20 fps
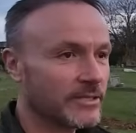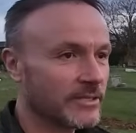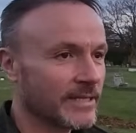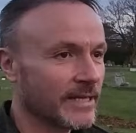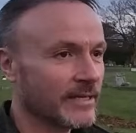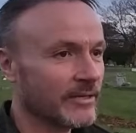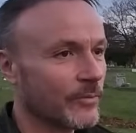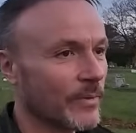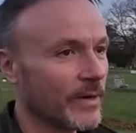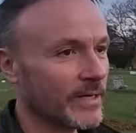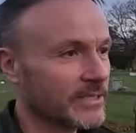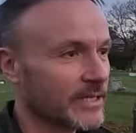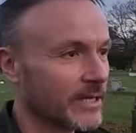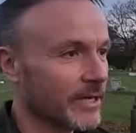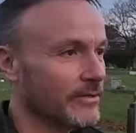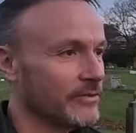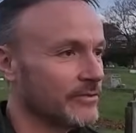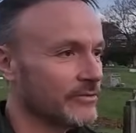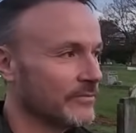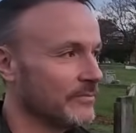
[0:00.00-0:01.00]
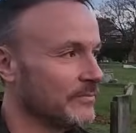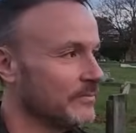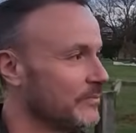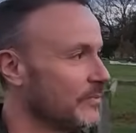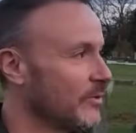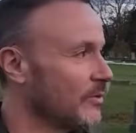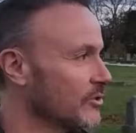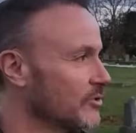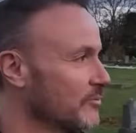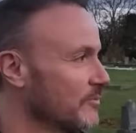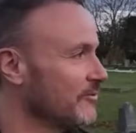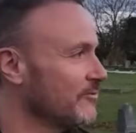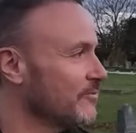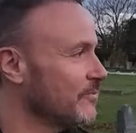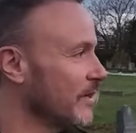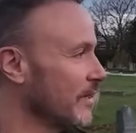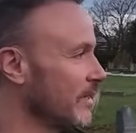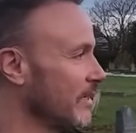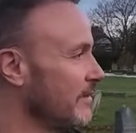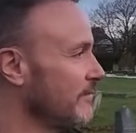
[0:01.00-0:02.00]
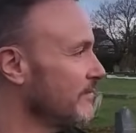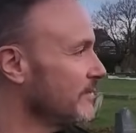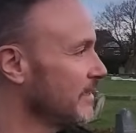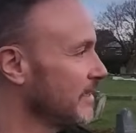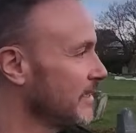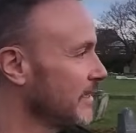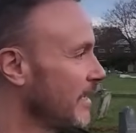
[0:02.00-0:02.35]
just down the west coast from Portsmouth, from where I live.